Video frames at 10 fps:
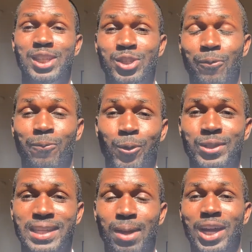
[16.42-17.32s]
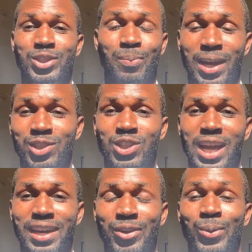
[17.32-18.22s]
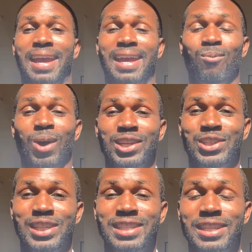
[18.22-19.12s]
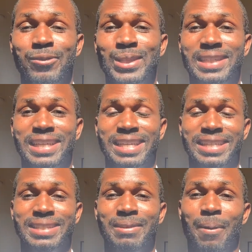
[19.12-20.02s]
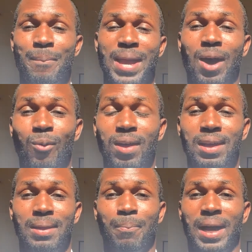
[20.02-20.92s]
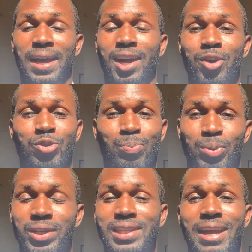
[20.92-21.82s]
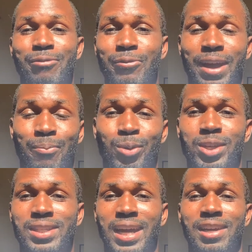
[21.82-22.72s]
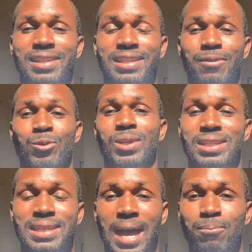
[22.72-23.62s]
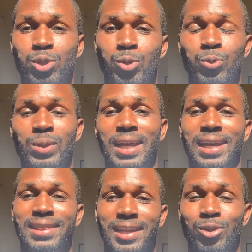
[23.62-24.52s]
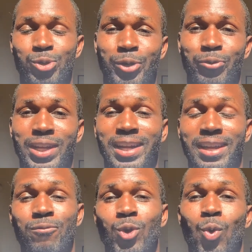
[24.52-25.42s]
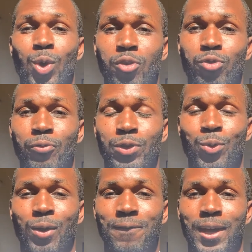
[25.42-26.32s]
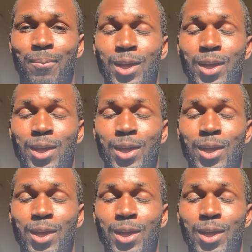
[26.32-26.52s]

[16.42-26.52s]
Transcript: is your first time watching my channel and watching the series is about my 100 books, and every 5 books I give you the top 2 that I think you should read and give you a quick review of them